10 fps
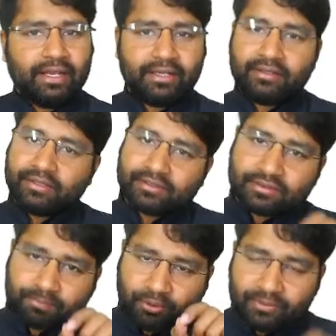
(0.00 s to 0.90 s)
this
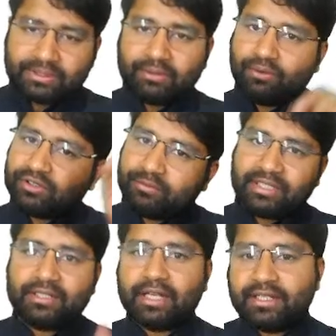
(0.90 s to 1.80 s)
provision was made
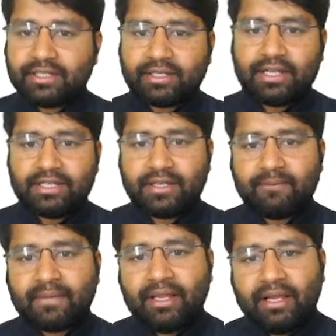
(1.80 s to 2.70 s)
in
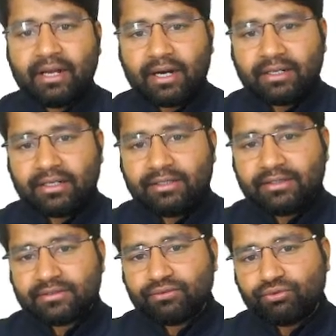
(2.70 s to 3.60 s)
1919. Under
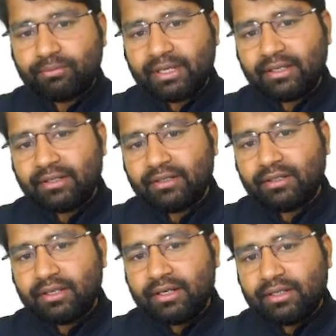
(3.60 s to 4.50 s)
this, women,
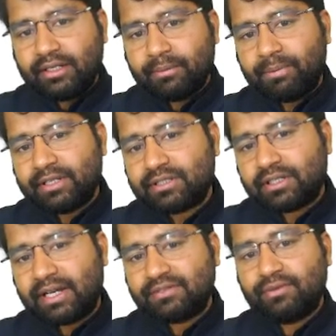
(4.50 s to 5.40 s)
depressed
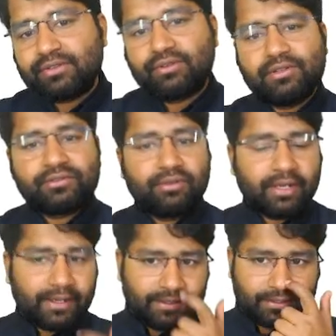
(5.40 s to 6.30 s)
class was also
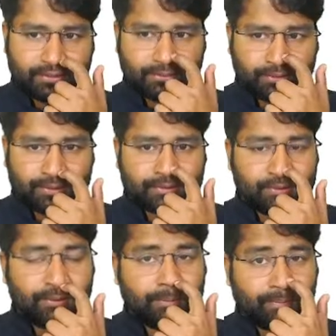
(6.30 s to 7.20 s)
added, students.
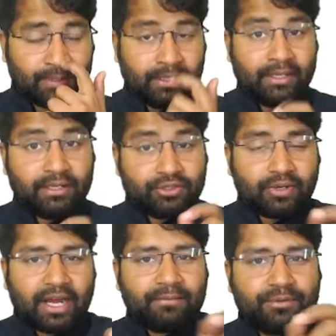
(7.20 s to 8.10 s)
So you
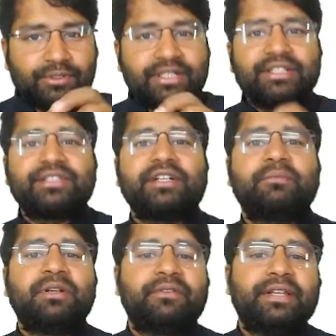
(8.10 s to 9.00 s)
have to read the
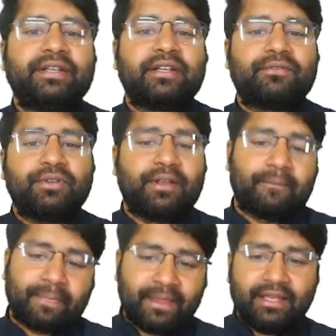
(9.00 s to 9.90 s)
statement very carefully.
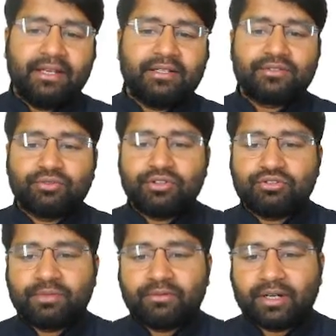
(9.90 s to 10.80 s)
Here it is going to
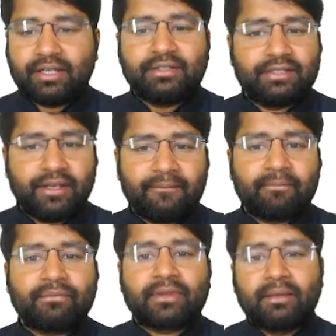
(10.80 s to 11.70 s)
be 1 and 3
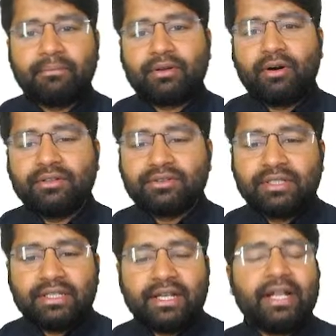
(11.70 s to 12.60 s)
because
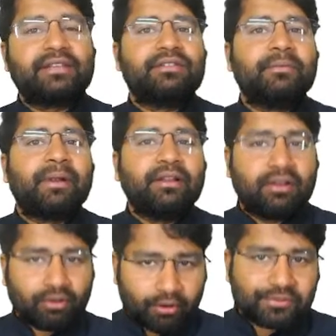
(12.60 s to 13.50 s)
it's depend on
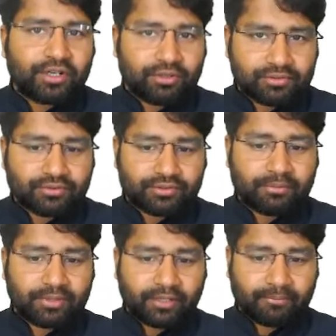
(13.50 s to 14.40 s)
option also sometime.